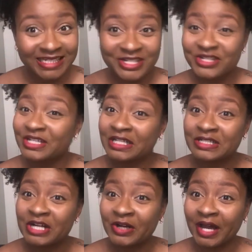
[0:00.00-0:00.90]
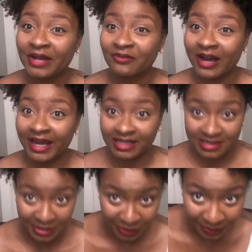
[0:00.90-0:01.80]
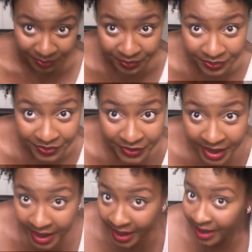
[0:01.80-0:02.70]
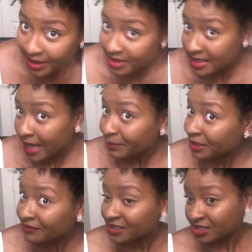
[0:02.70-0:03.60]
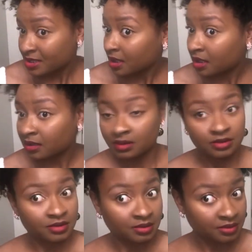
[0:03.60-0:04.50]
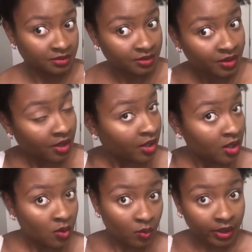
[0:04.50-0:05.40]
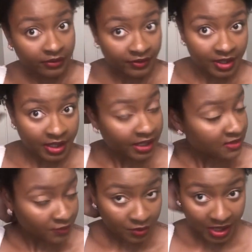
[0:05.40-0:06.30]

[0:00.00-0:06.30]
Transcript: Just didn't turn out right. So this high puff is just gonna work for the next